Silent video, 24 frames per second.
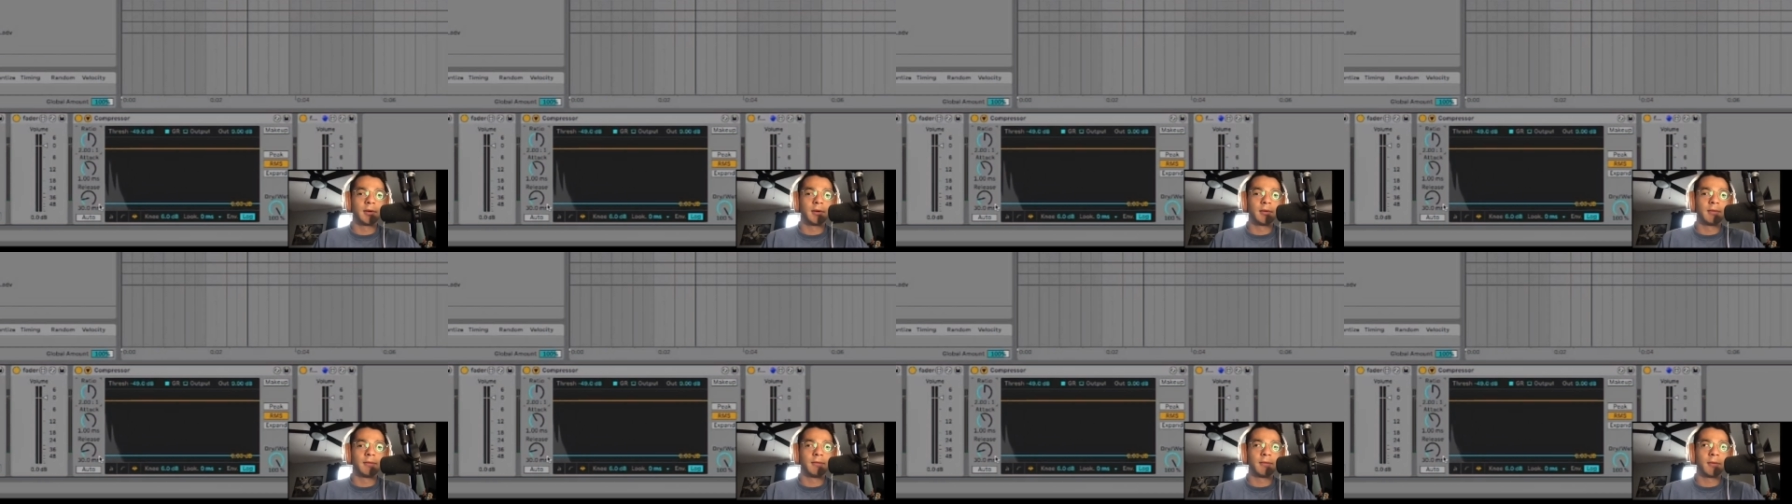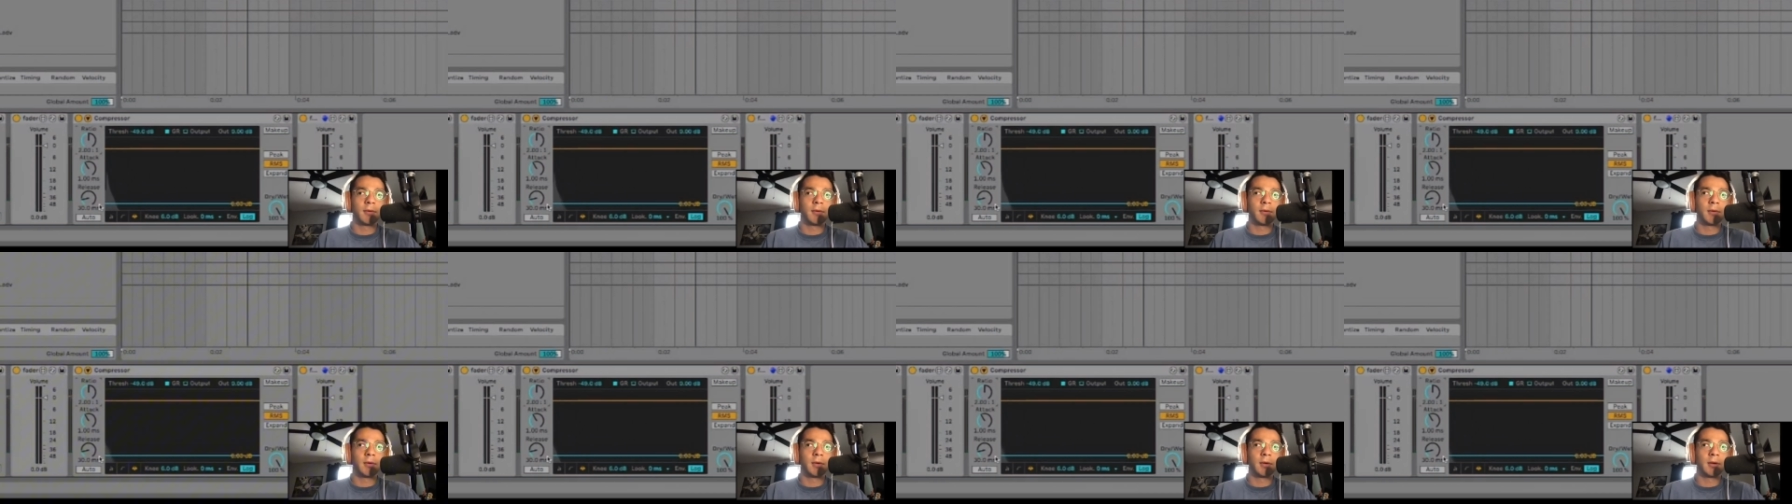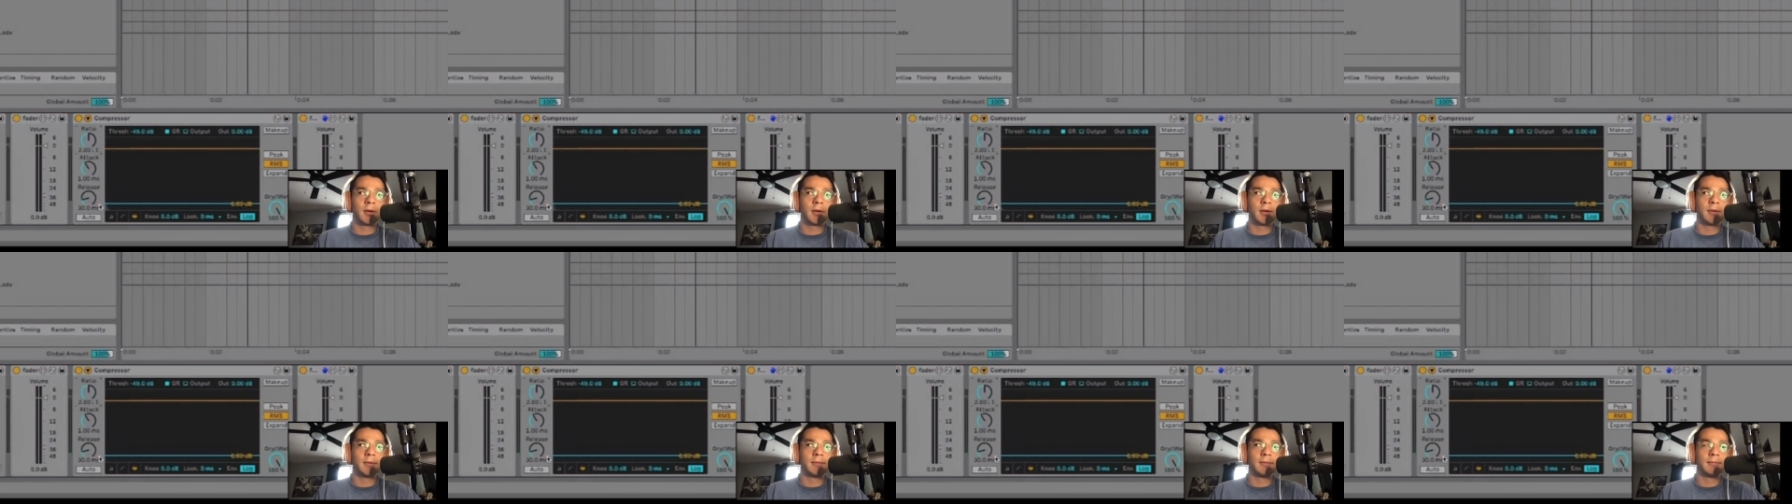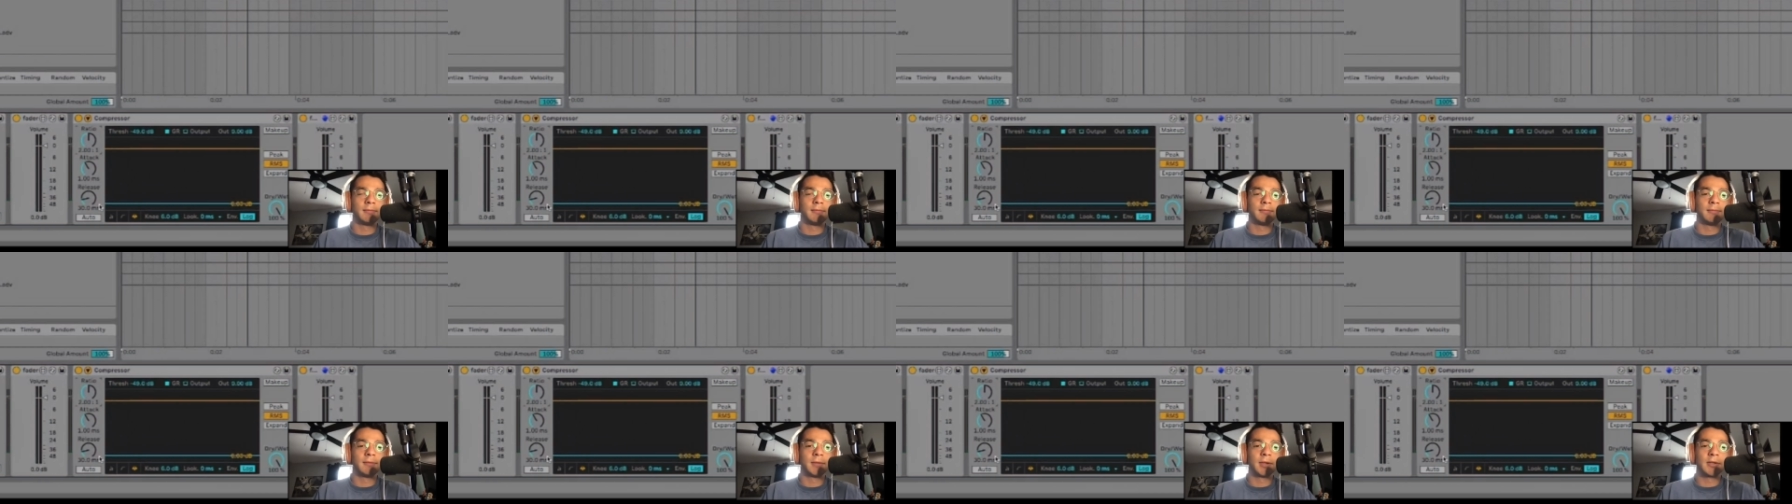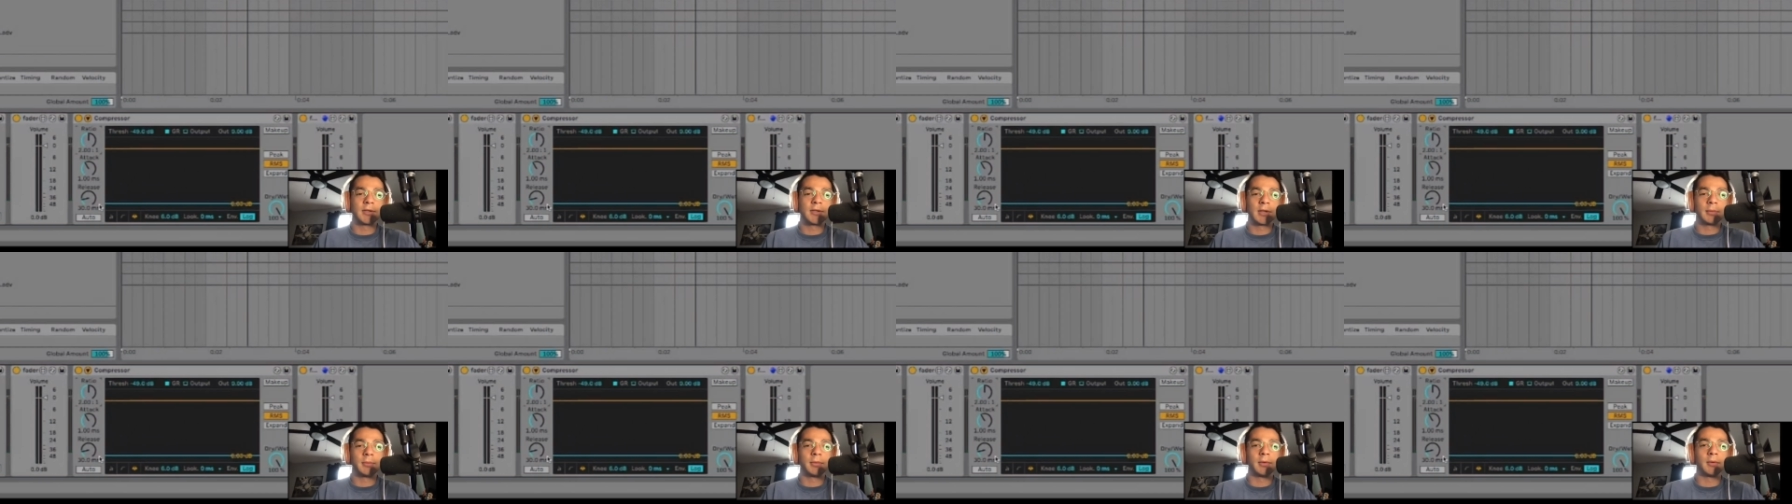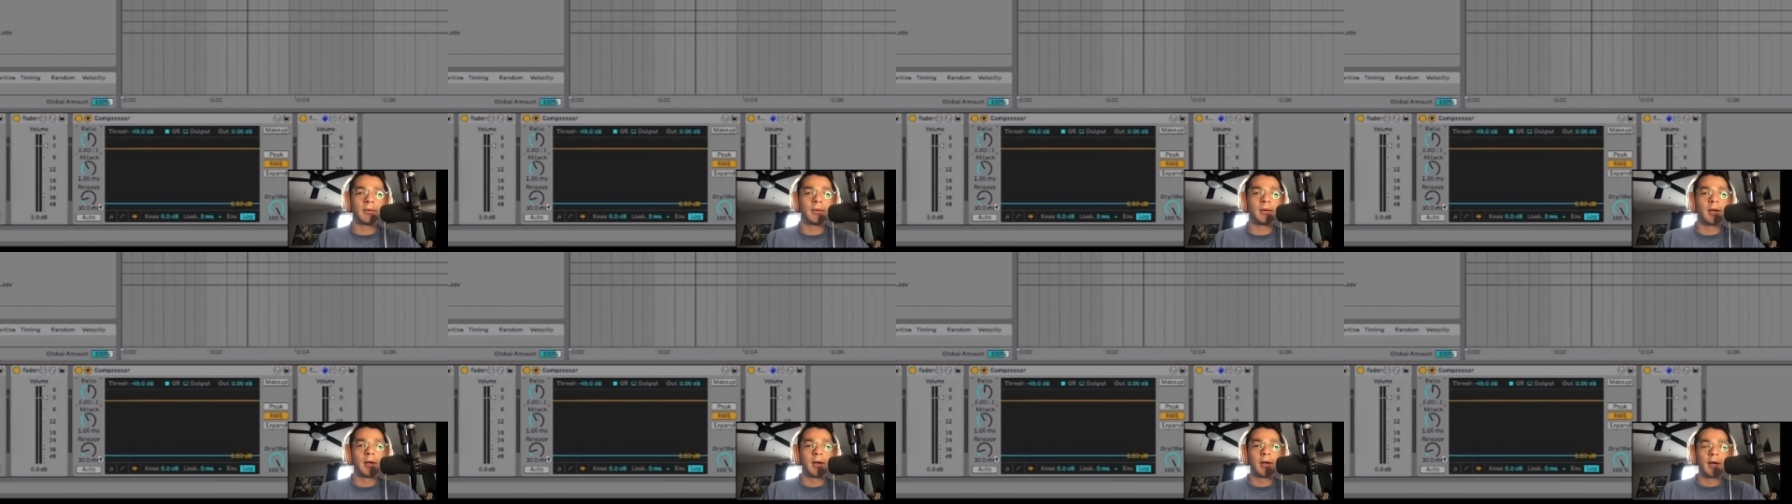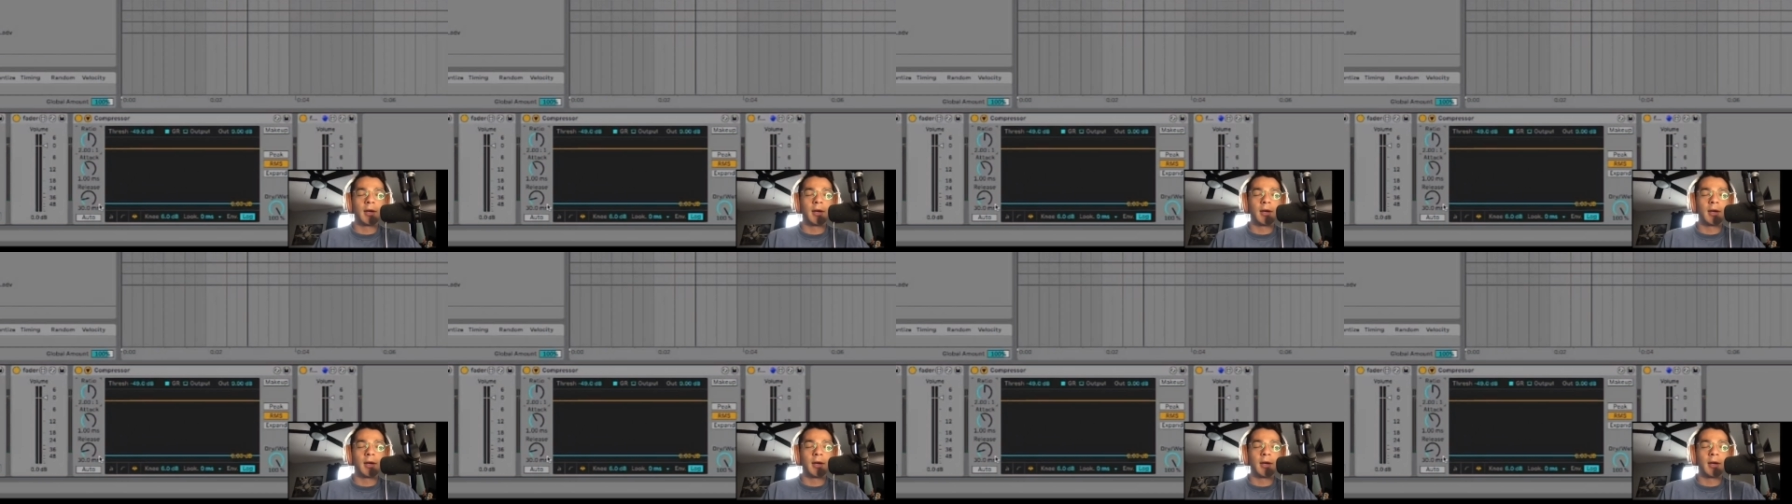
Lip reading: for example,